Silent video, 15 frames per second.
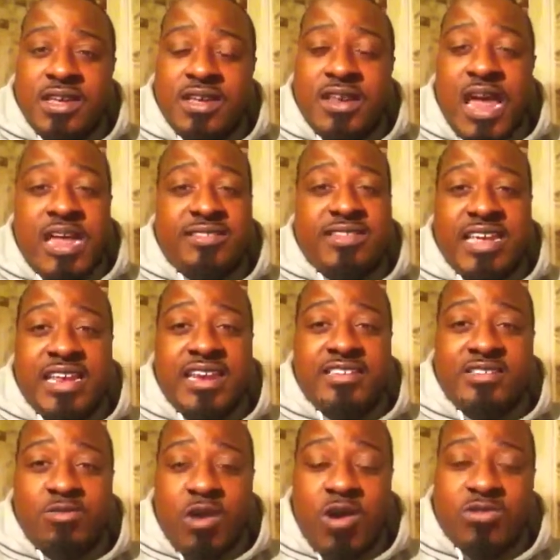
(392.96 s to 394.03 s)
Not saying
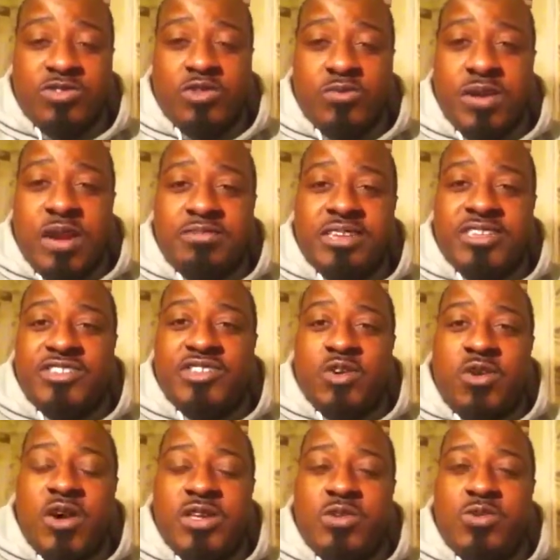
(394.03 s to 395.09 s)
that you want to, but I'm just
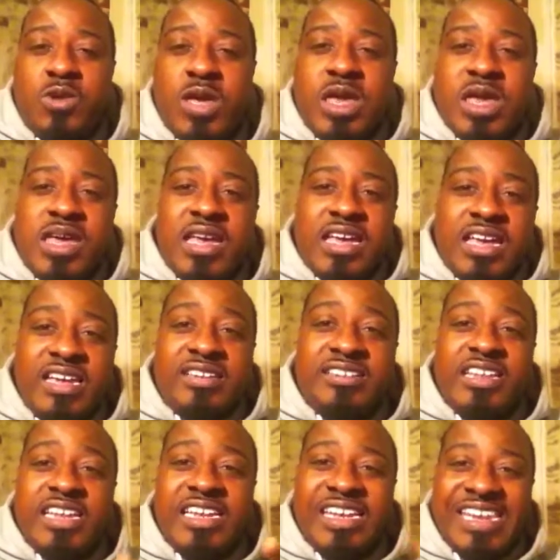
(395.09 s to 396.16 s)
showing you
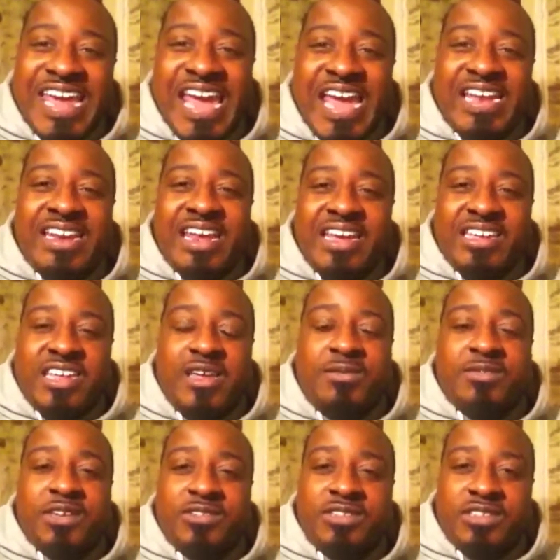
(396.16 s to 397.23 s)
it's the debt that
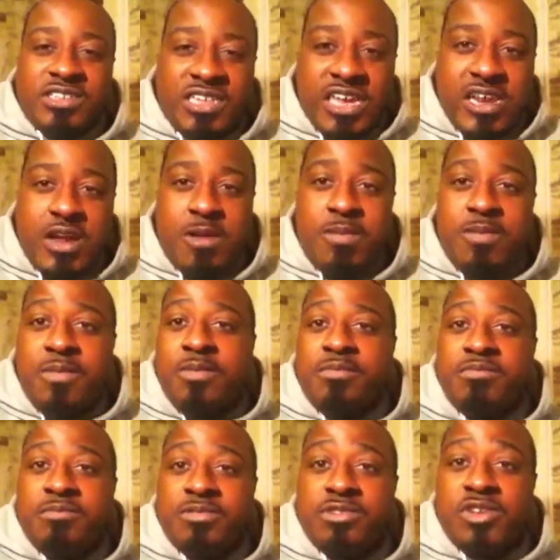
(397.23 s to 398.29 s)
keeps us getting up
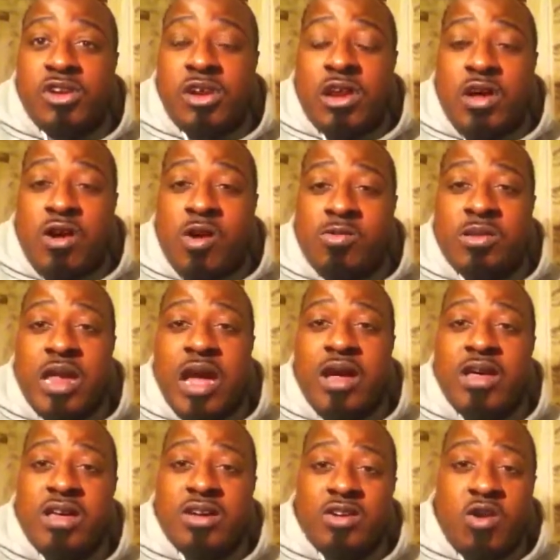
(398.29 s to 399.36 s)
to the alarm
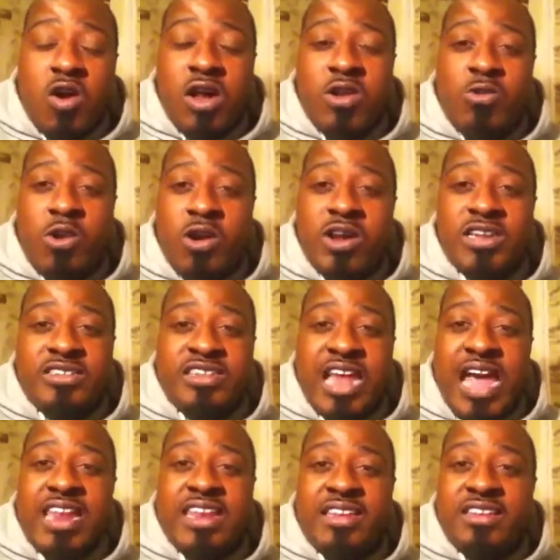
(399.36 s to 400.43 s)
clock, going to work. It's
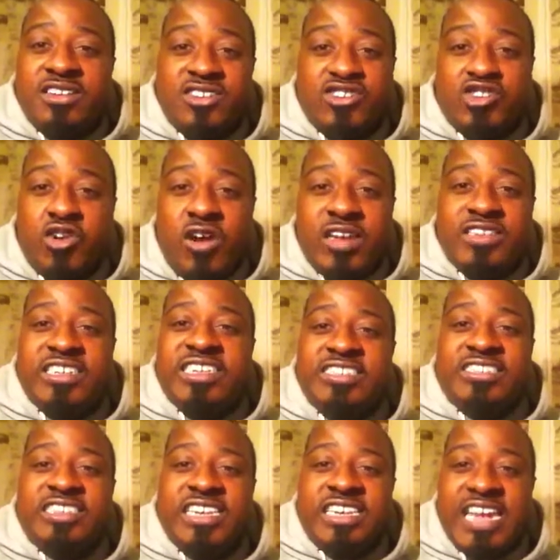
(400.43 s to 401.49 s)
not the choice,
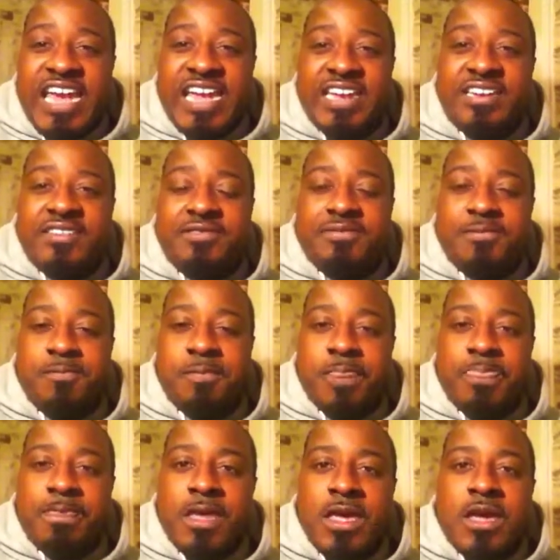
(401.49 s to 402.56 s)
it's the debt.
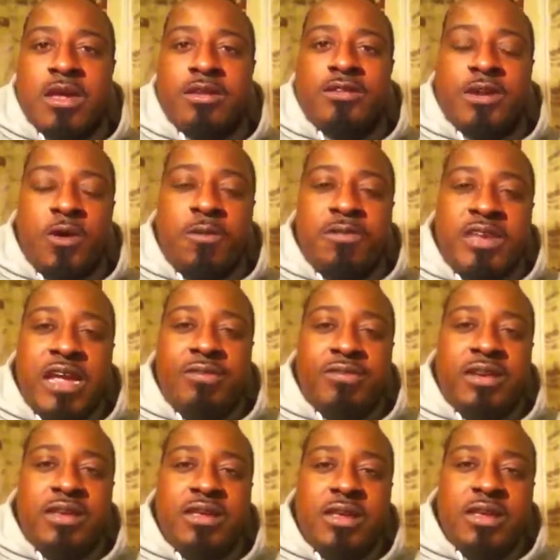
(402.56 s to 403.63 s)
So
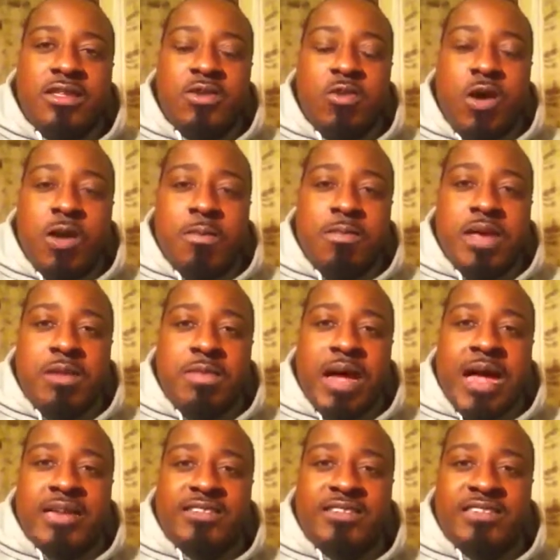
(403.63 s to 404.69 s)
definitely you want to
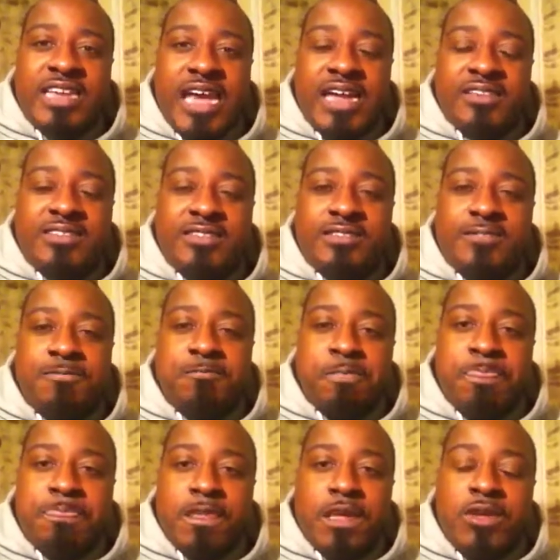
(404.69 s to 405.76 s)
minimize your taxes,
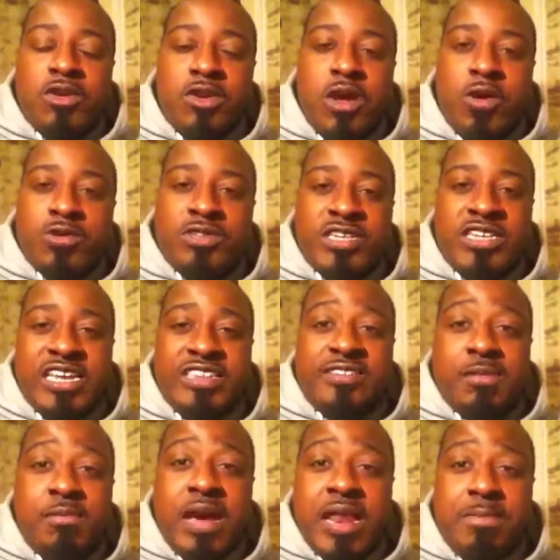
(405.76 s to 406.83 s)
to get
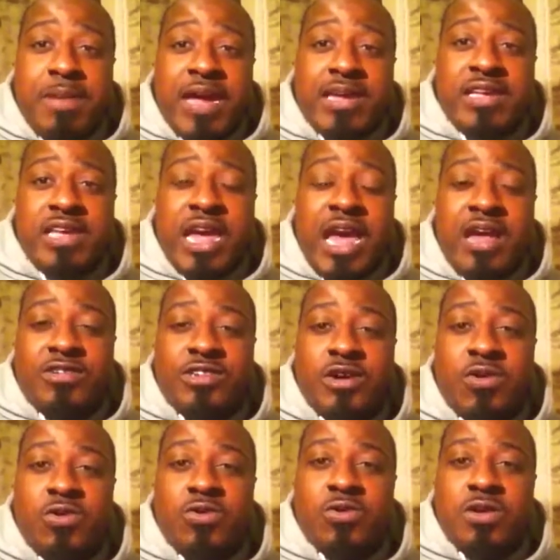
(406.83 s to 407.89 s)
some money back in your
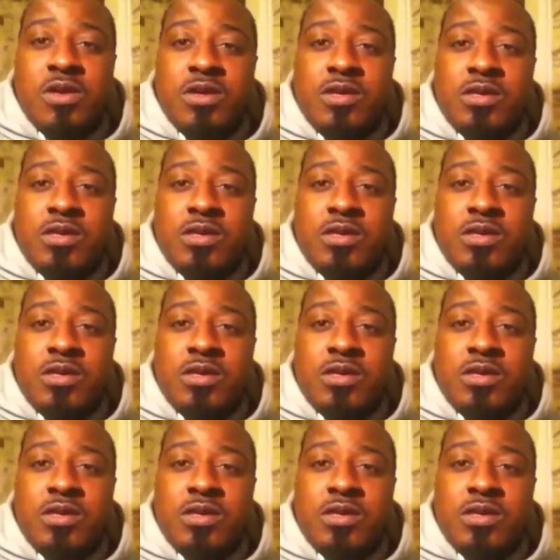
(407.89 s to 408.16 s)
household.